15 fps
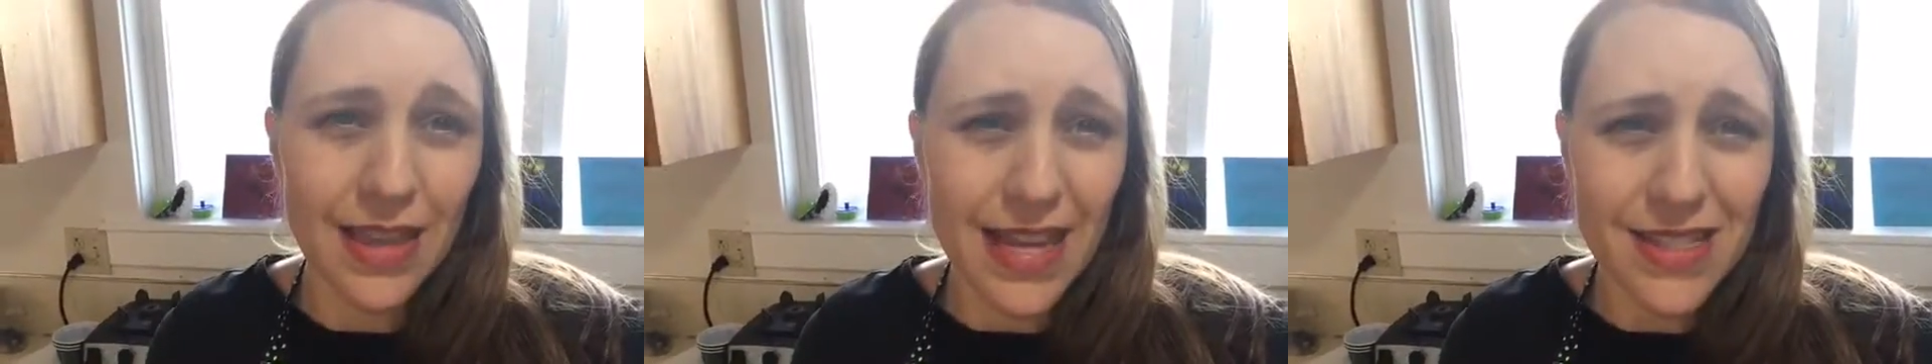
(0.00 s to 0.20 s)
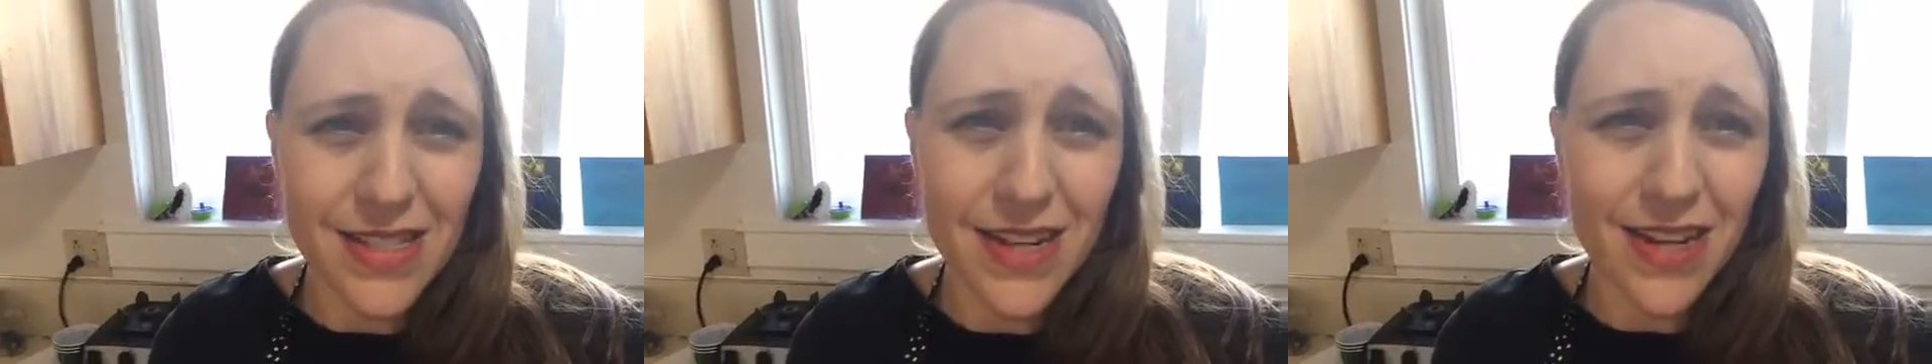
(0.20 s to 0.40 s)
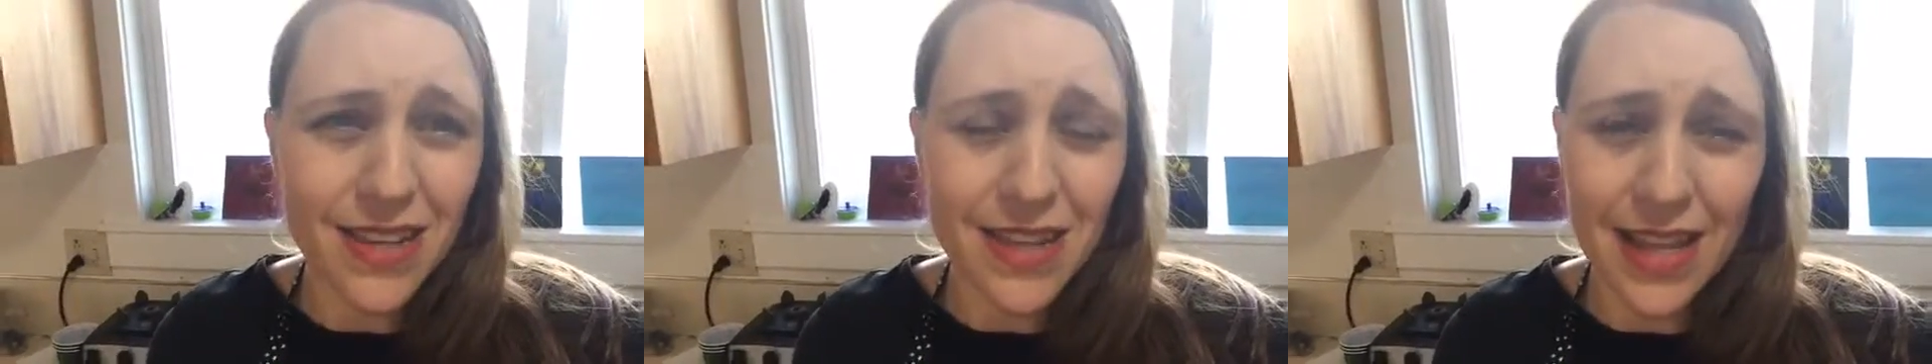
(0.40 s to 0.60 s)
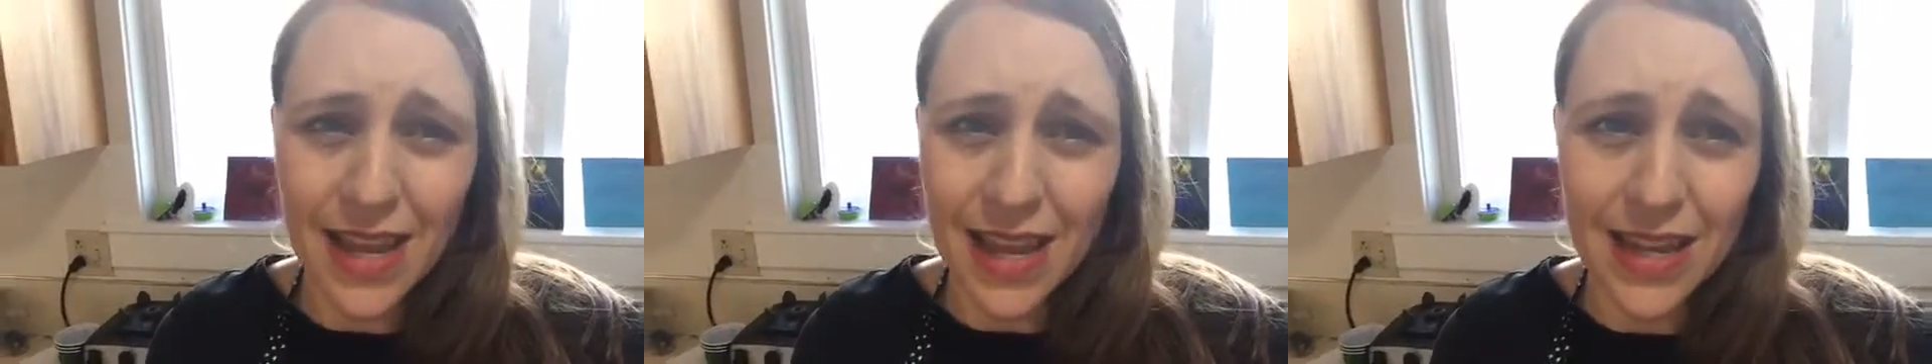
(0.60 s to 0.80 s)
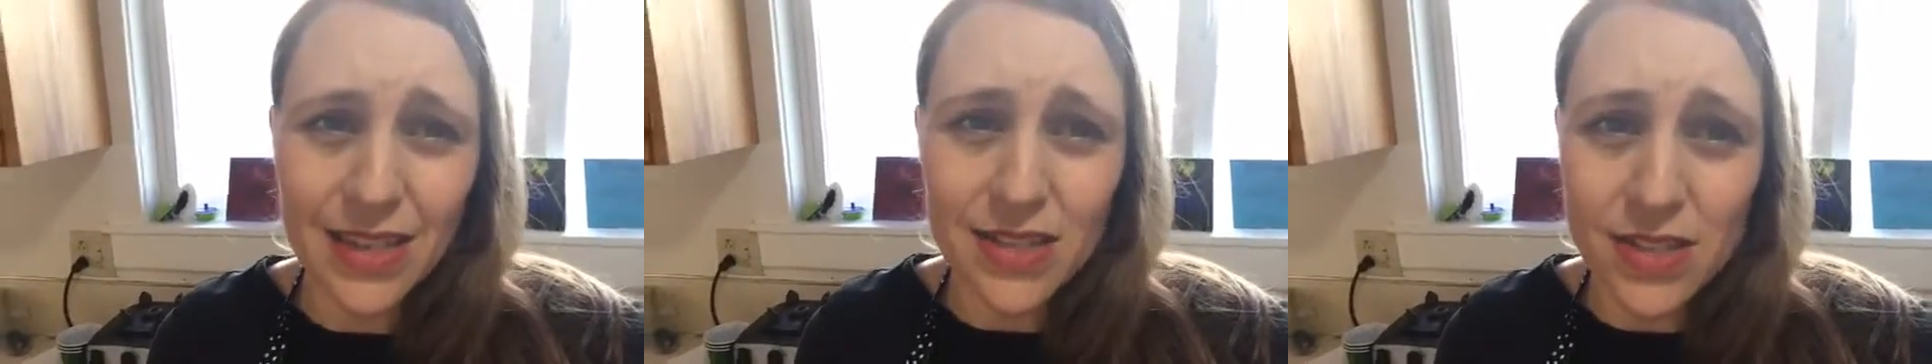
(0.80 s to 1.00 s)
that's not the
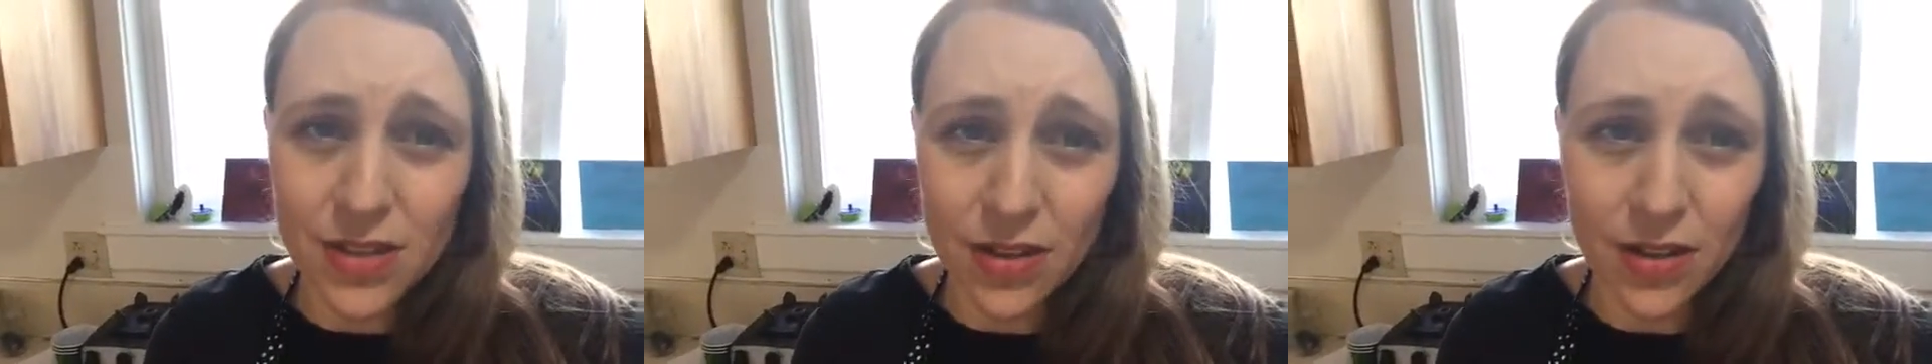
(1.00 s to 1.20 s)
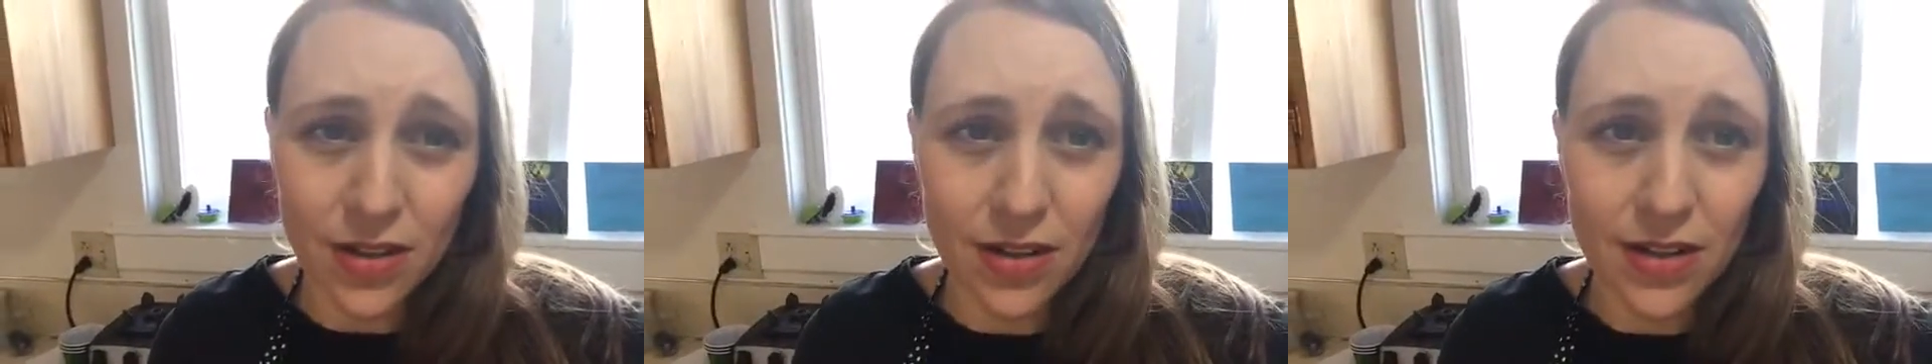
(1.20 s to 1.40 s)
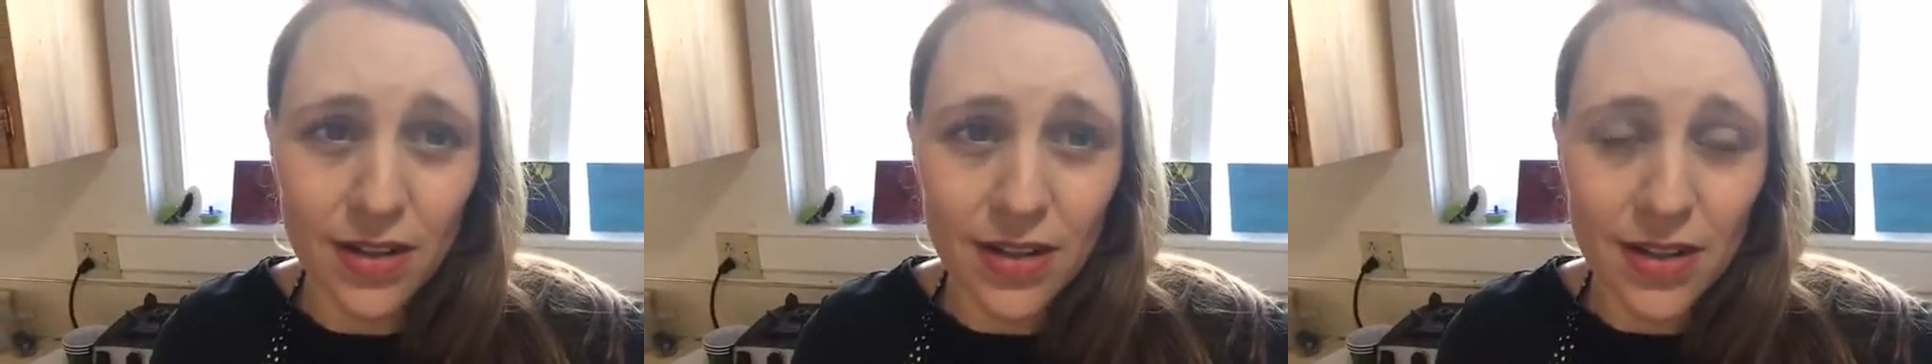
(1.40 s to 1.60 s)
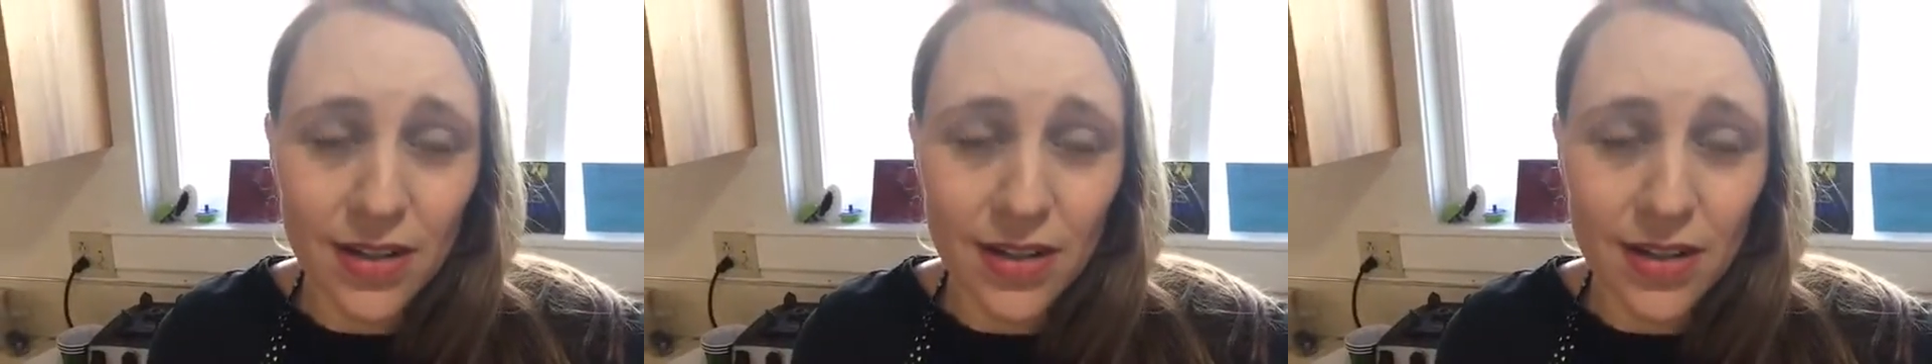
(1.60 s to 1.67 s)
answer